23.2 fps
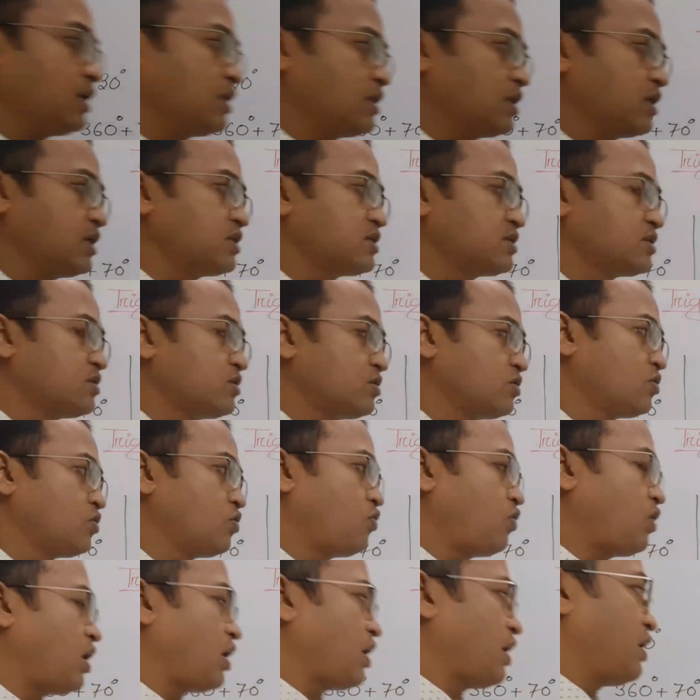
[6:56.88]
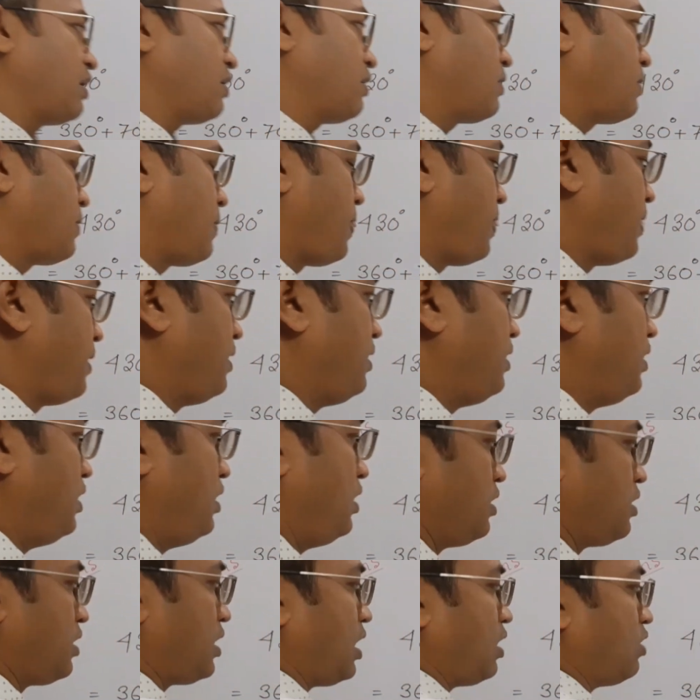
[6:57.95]
this quadrant?
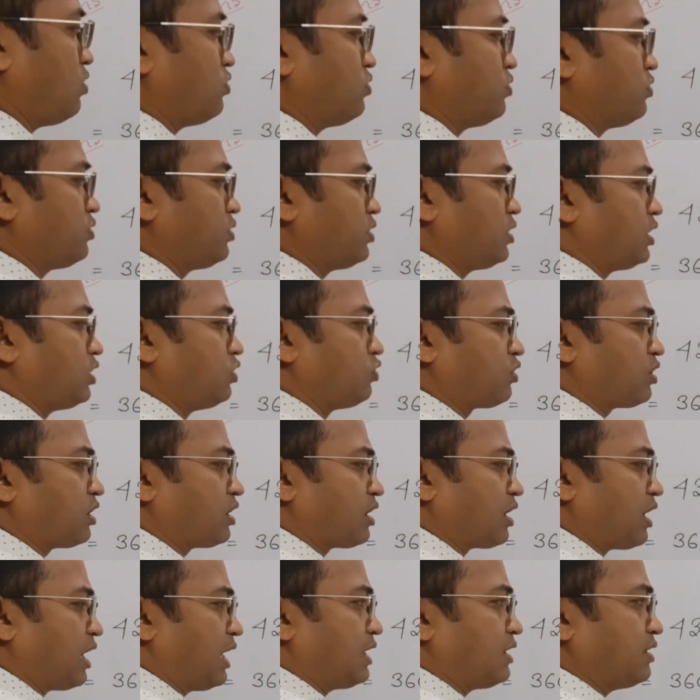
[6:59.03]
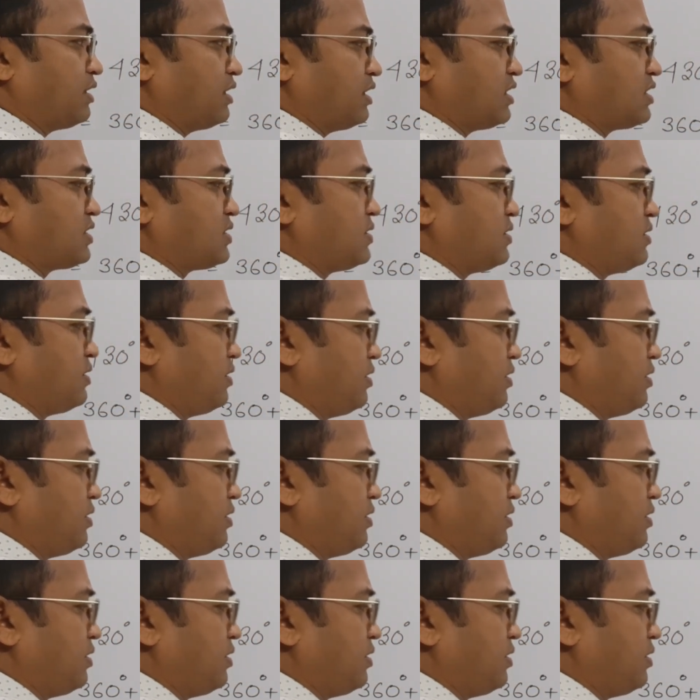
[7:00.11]
Now you can write this